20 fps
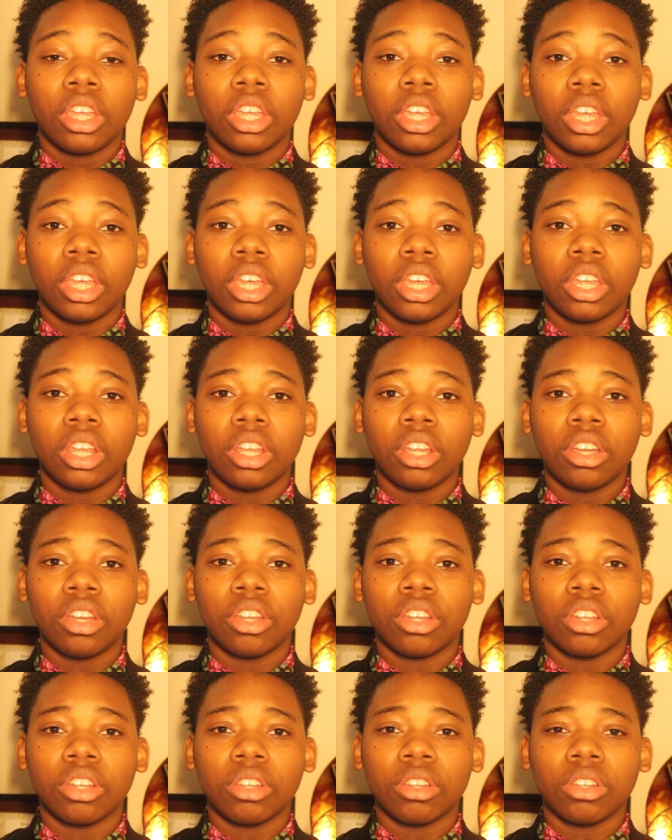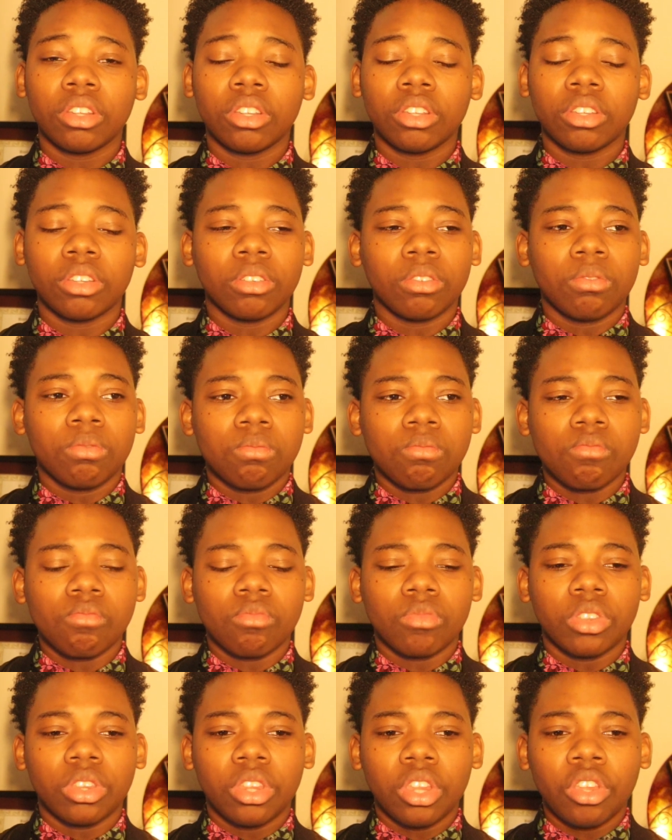And
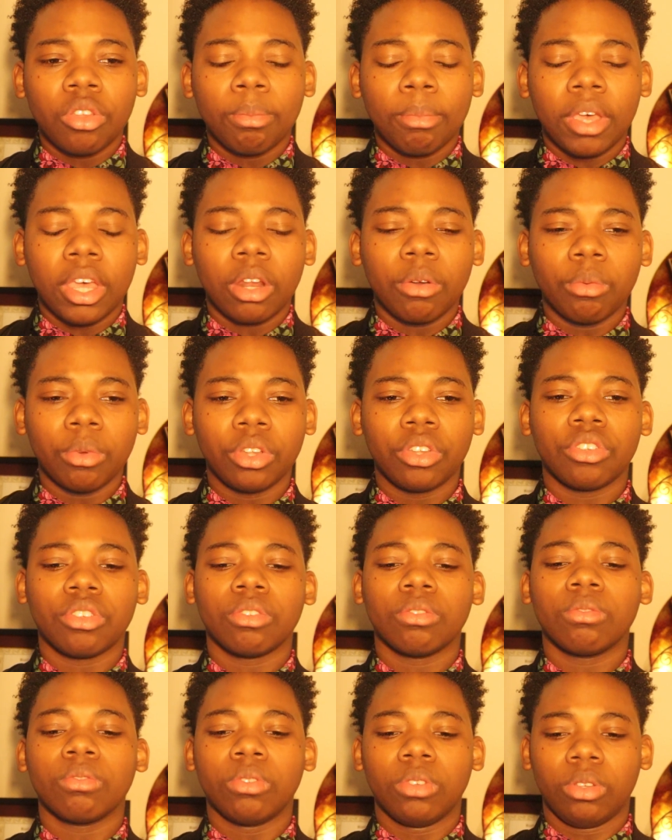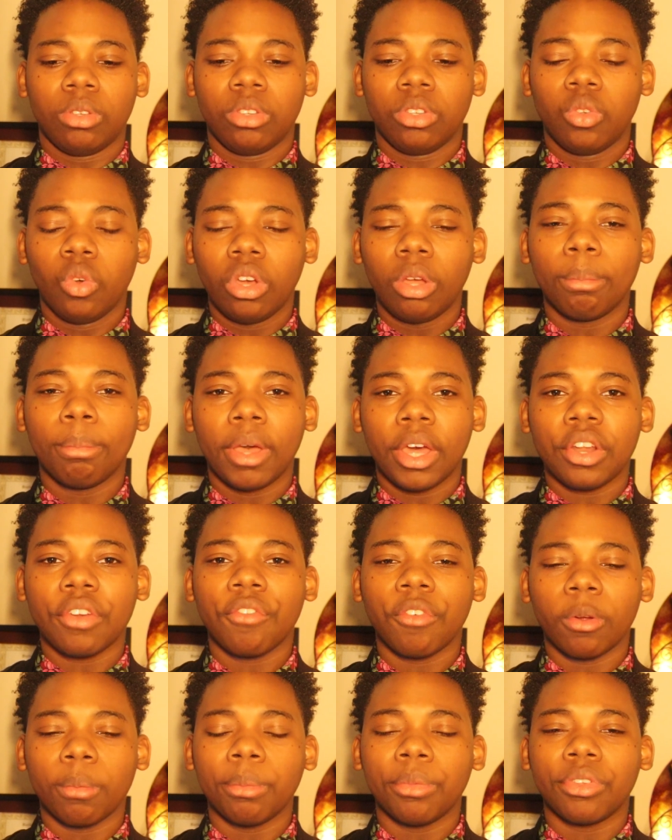this man was doing better
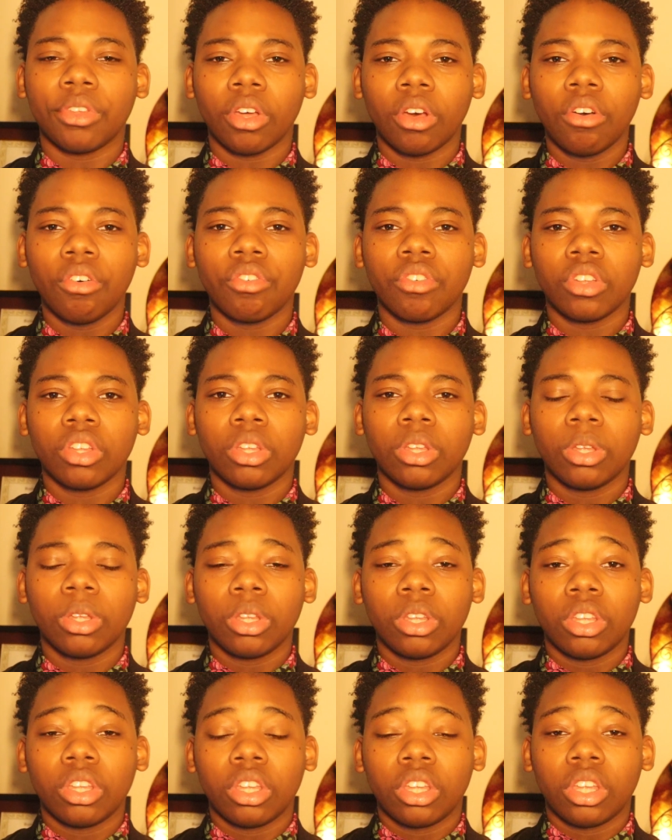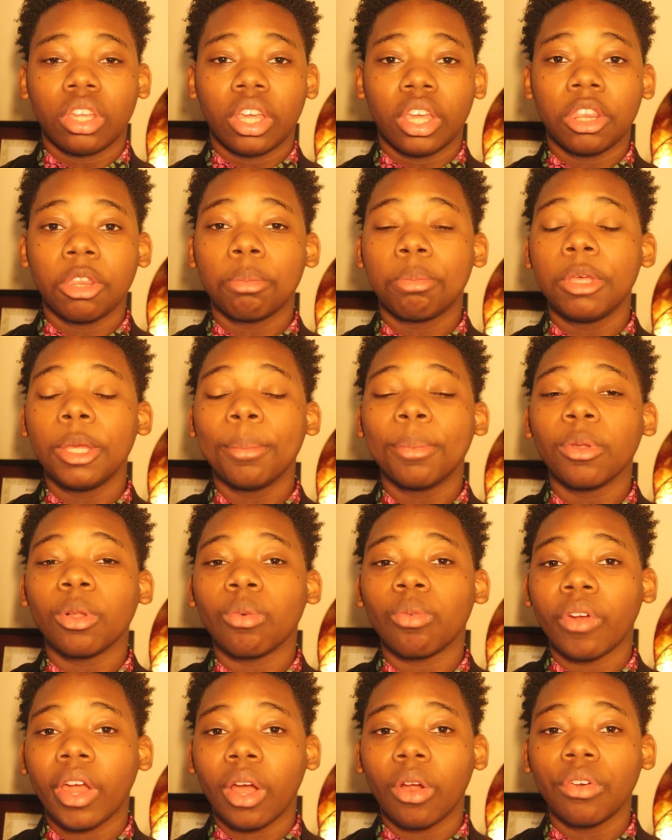for himself and the people
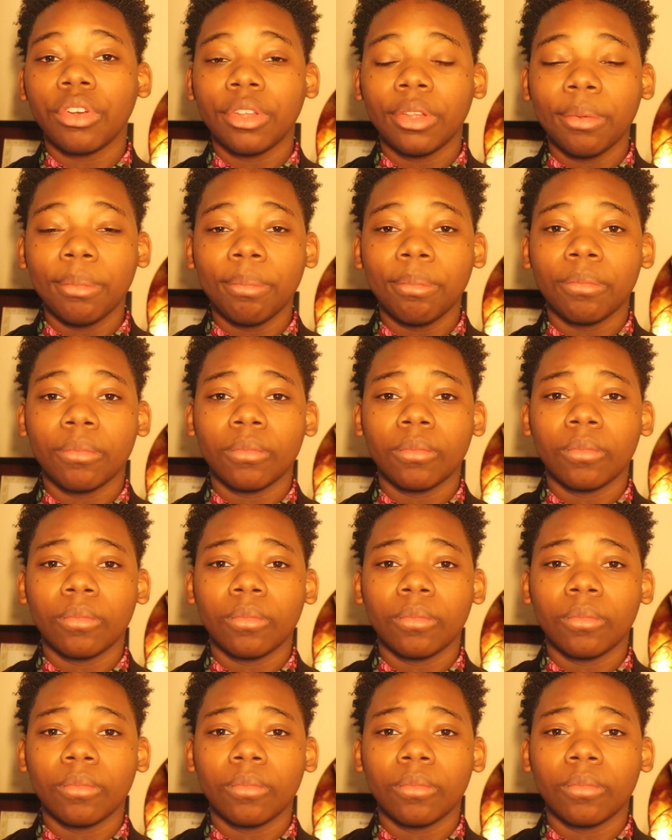around him.